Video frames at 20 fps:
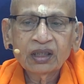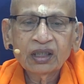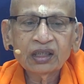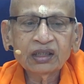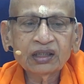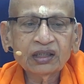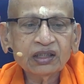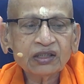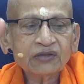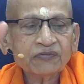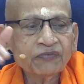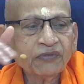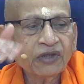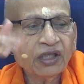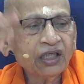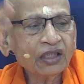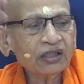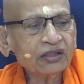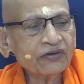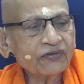
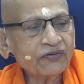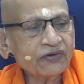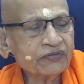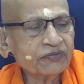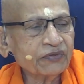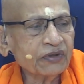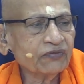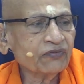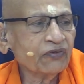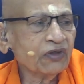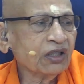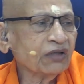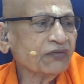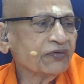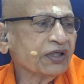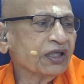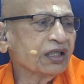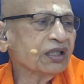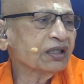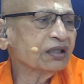anyasmat sarvasmat,
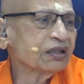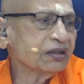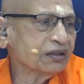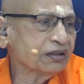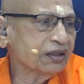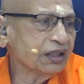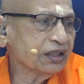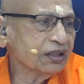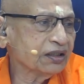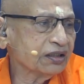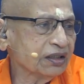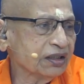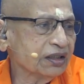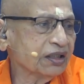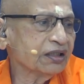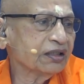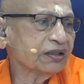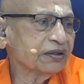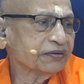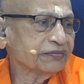whatever else that is
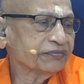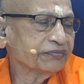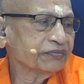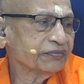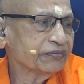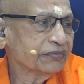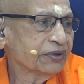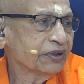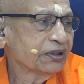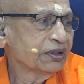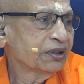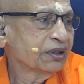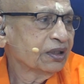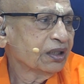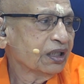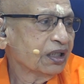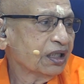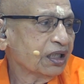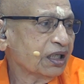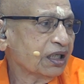dear,
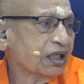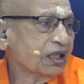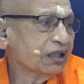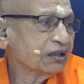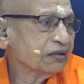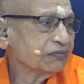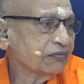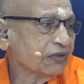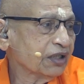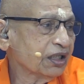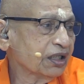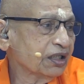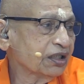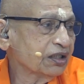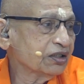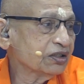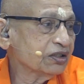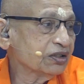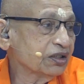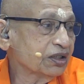Atma
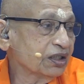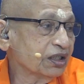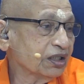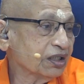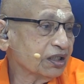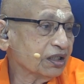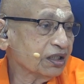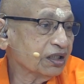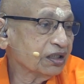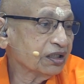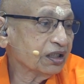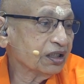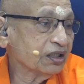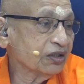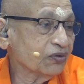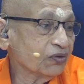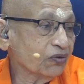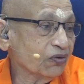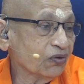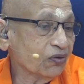is dearer than
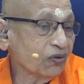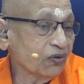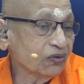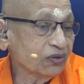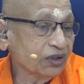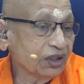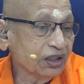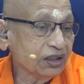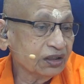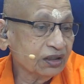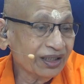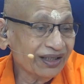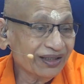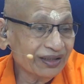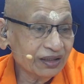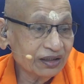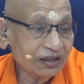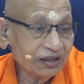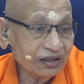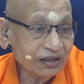all these
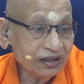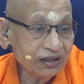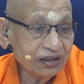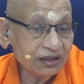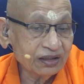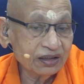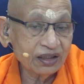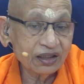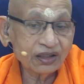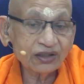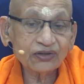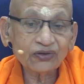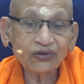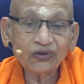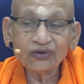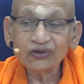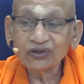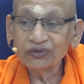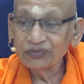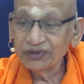entities that are
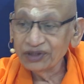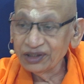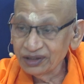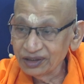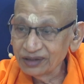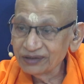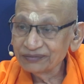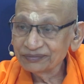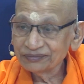thought to be dear.